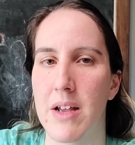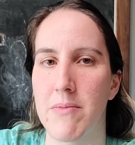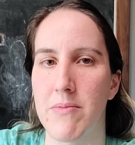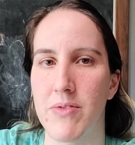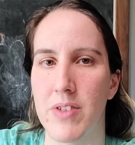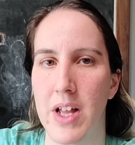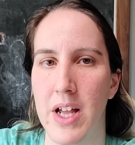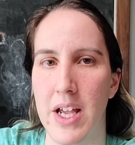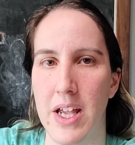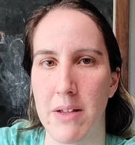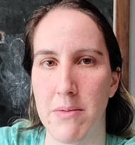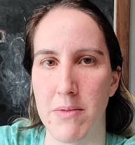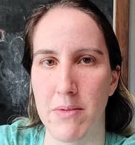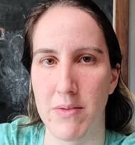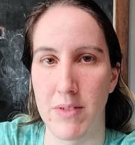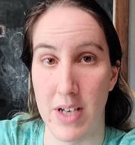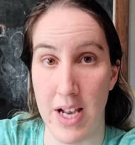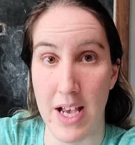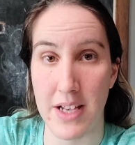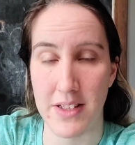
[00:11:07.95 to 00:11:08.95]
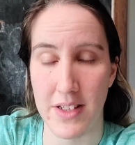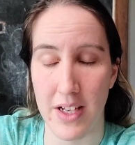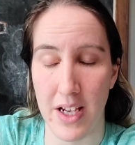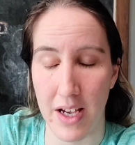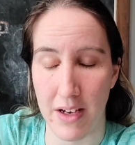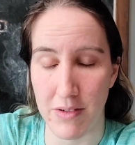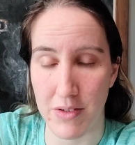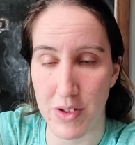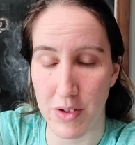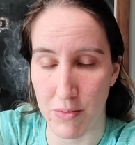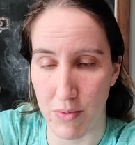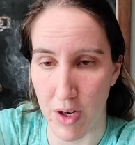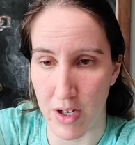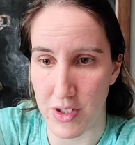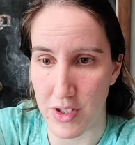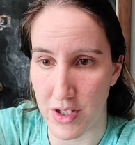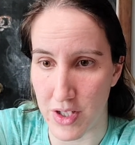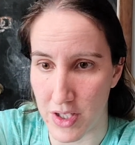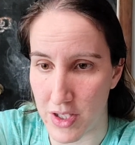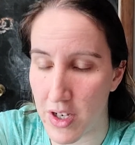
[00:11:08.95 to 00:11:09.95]
I'm flying NASA out to
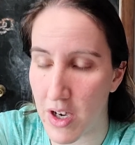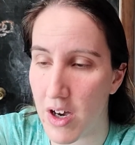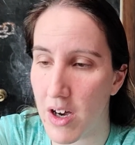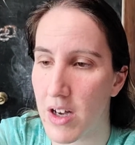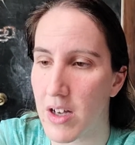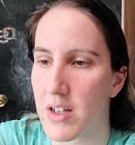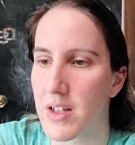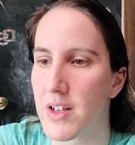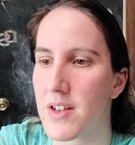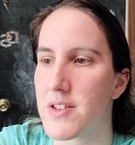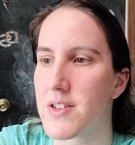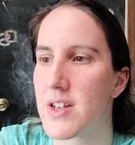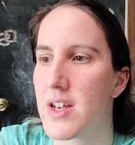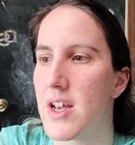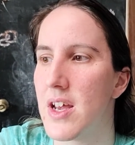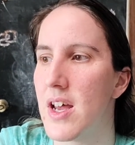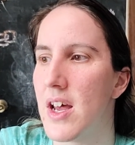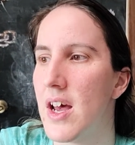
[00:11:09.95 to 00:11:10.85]
watch the dogs.